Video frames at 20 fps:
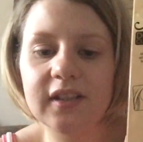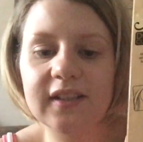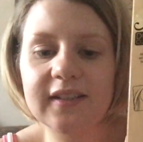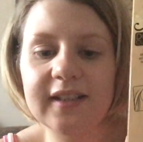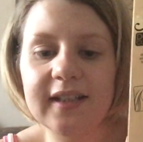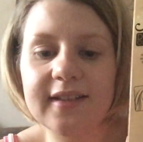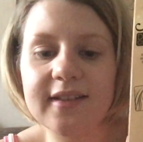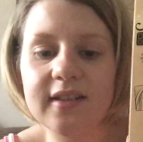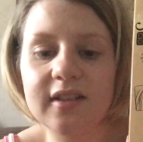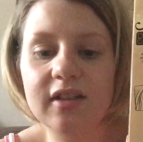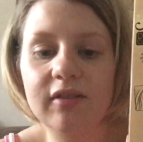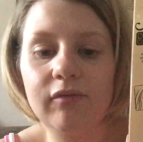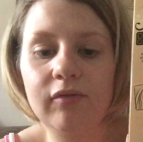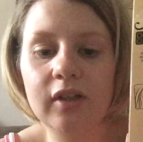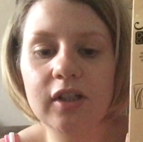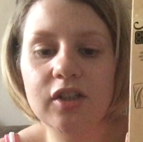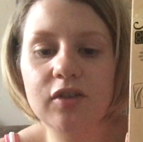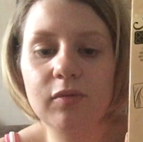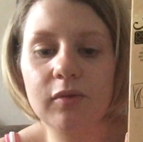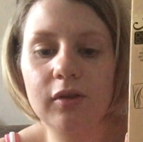and it says it's
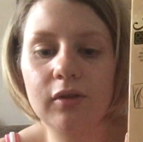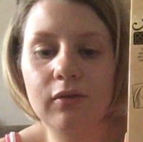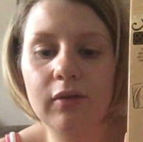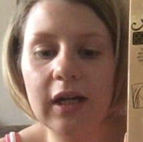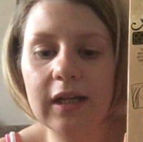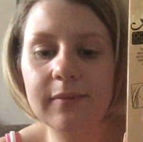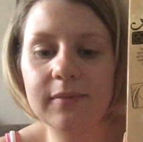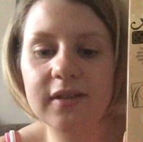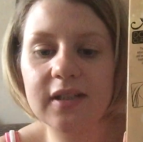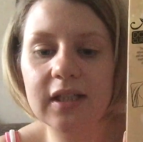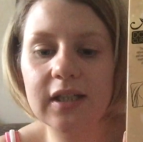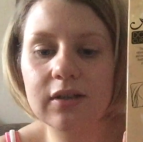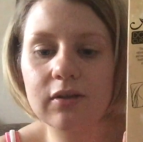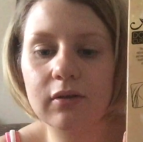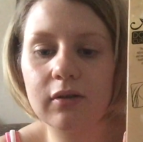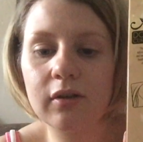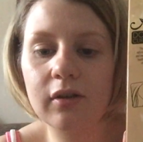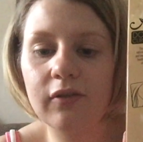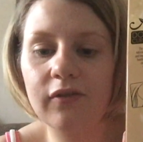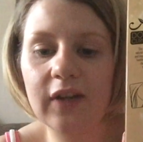enriched with grapeseed
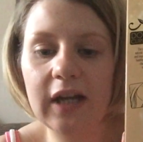oil,